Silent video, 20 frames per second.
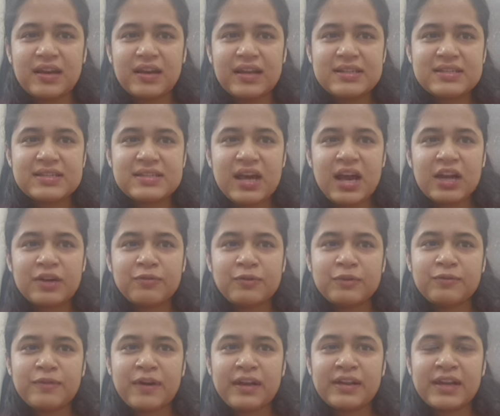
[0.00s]
Let's start with
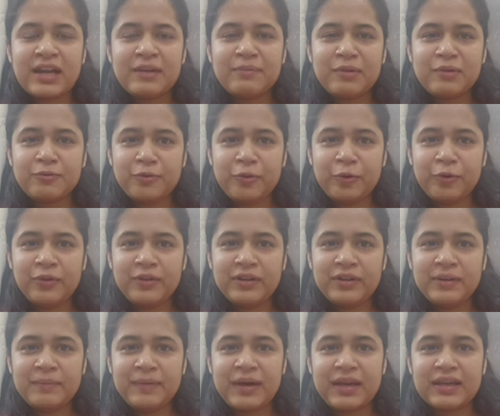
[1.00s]
one night before
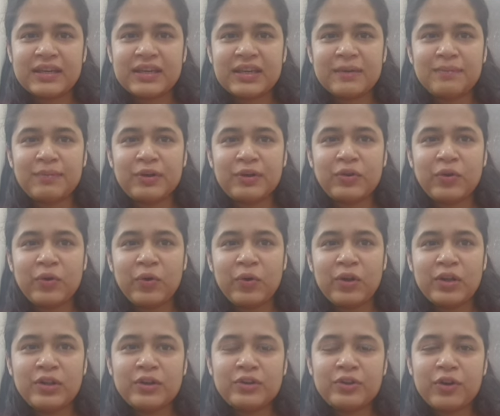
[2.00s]
by keeping all
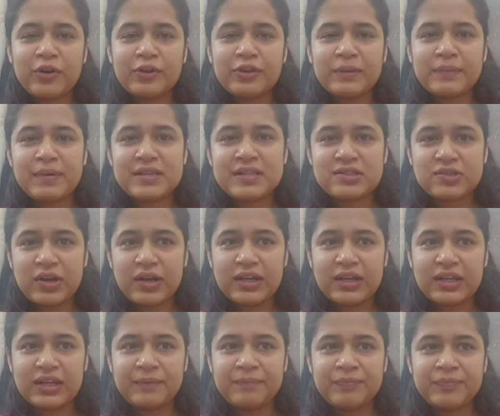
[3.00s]
your documents
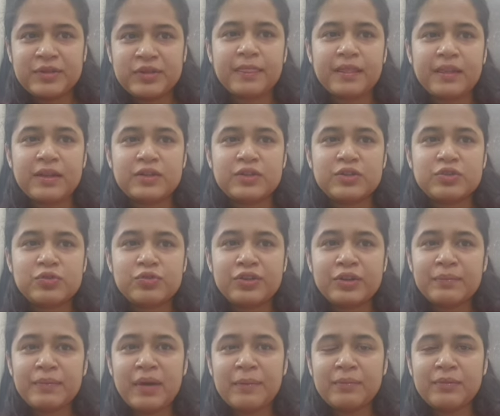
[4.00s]
ready. Do
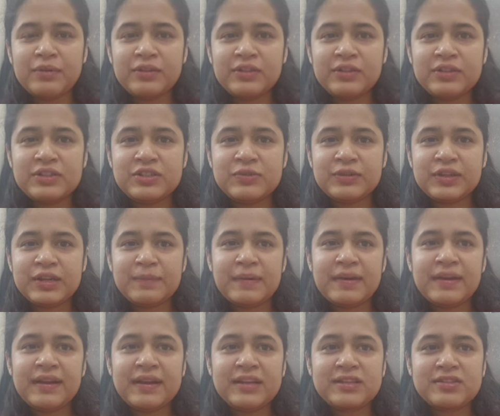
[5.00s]
remember to keep an
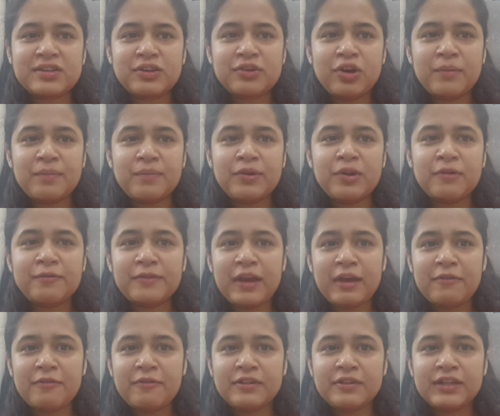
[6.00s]
extra copy of
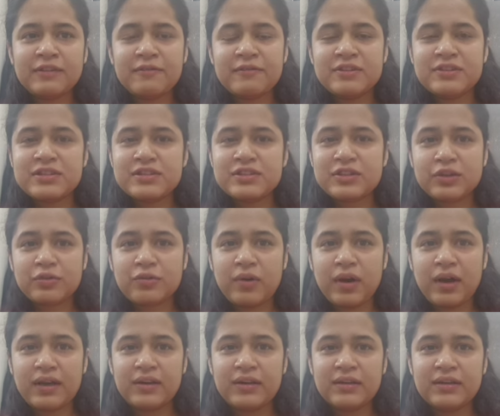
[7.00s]
everything which is
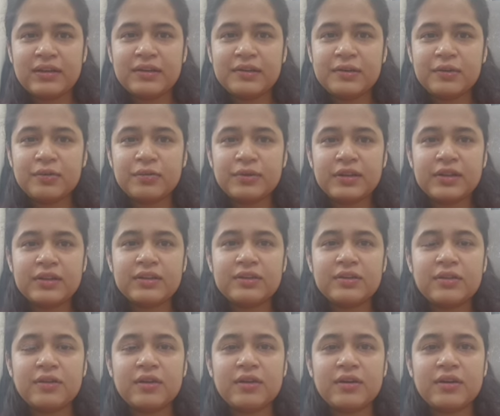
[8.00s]
required, including
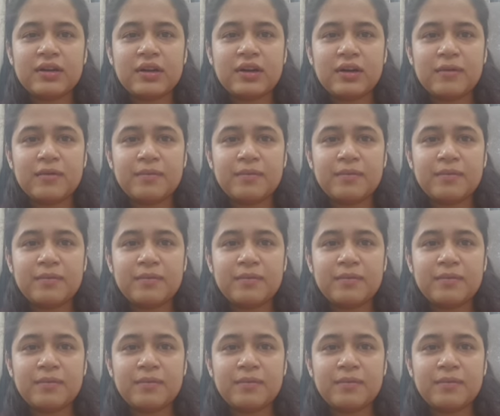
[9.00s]
your